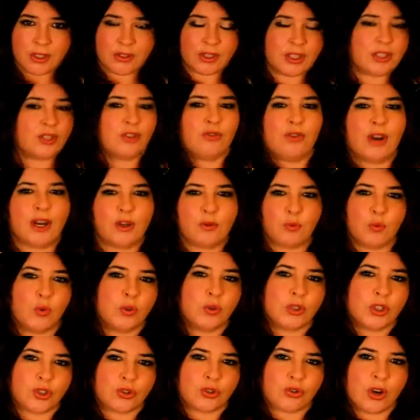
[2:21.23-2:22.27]
This grand
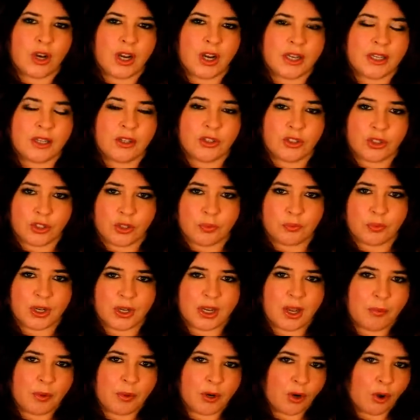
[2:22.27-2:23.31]
water trine should
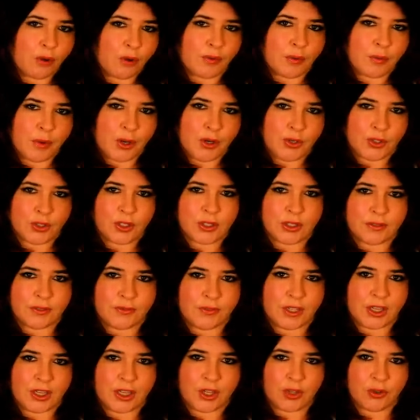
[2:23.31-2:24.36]
bring up a lot of emotions
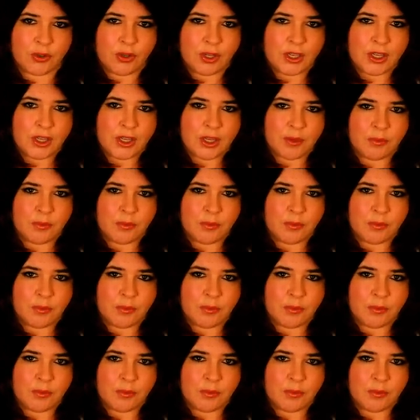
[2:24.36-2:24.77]
for you,